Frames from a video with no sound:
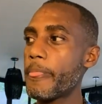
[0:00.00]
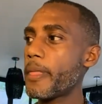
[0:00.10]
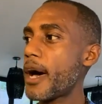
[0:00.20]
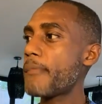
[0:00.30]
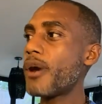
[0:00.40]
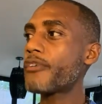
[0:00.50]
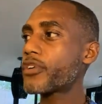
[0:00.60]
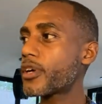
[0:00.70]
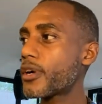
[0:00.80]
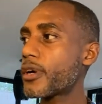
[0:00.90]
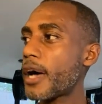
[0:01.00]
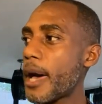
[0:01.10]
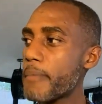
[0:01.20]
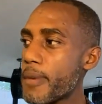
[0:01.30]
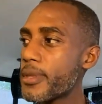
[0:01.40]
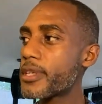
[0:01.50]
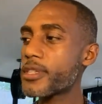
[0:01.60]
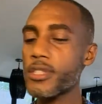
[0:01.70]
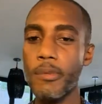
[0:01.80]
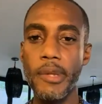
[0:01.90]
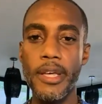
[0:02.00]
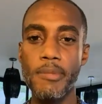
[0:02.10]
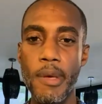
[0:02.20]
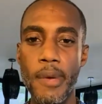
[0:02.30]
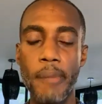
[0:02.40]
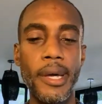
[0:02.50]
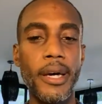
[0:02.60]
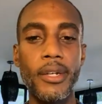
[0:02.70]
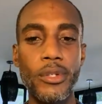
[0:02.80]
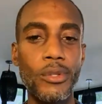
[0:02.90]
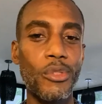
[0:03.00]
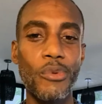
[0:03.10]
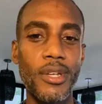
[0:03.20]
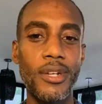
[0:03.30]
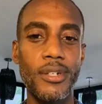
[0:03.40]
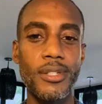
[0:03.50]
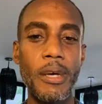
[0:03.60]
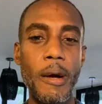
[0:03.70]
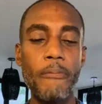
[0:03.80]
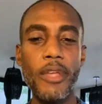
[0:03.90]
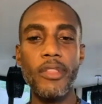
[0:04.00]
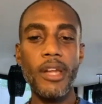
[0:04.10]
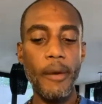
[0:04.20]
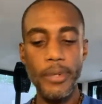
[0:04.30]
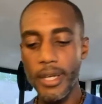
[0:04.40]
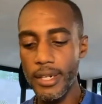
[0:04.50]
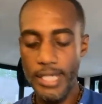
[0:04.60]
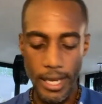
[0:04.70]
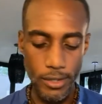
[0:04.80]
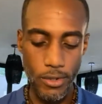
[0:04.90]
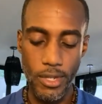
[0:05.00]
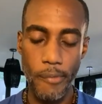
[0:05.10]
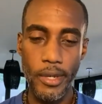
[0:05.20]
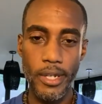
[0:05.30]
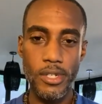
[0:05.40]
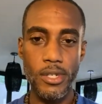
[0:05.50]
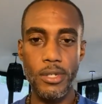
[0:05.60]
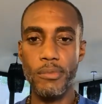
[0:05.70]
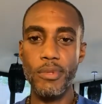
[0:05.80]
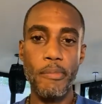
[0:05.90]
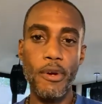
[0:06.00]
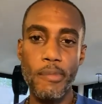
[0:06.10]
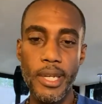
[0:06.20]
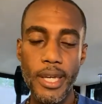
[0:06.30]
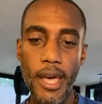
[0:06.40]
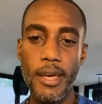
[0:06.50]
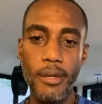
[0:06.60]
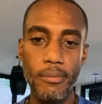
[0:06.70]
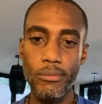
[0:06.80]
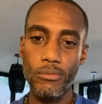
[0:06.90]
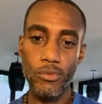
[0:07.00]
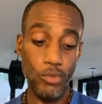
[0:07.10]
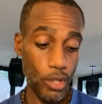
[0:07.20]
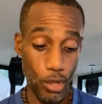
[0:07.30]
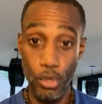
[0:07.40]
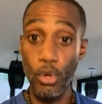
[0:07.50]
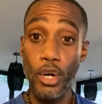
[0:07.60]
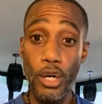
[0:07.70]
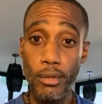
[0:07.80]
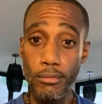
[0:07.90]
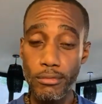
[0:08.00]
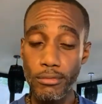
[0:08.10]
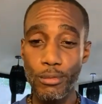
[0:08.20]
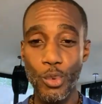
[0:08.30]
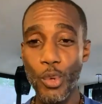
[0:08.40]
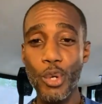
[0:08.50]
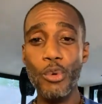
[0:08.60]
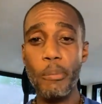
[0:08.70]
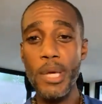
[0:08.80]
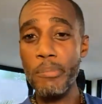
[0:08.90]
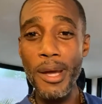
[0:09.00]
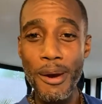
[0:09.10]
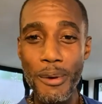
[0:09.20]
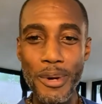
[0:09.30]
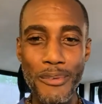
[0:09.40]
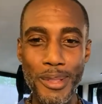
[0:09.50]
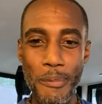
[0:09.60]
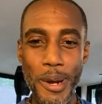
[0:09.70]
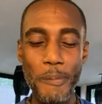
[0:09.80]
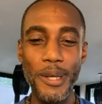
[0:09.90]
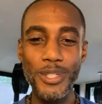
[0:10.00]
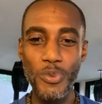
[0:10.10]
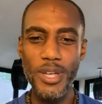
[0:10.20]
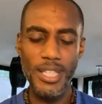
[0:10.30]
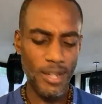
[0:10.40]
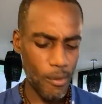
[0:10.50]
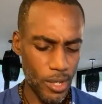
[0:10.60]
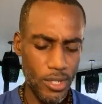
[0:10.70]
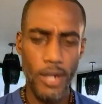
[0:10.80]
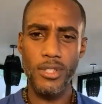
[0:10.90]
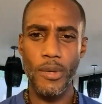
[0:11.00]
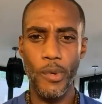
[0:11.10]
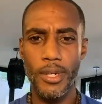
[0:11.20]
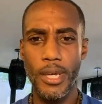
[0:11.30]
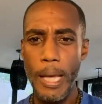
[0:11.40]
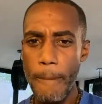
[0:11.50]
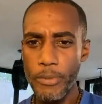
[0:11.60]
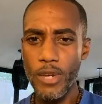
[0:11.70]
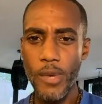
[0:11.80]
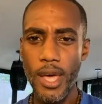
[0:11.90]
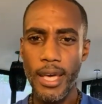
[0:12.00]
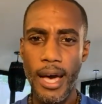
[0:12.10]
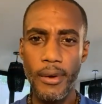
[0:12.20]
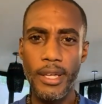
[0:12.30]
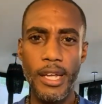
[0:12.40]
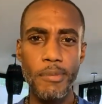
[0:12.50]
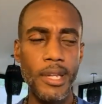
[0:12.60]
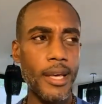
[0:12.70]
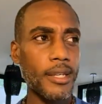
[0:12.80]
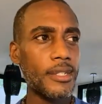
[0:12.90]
I'm off here. Maybe this is the place. Maybe I'm not going to do the 3 years. And then I would get a text or something, and Amira would be like, hey, gonna go to yoga? You want to go to Big Bear or whatever the bear place was? I want to talk to someone. Can we hang out? And I'd be like,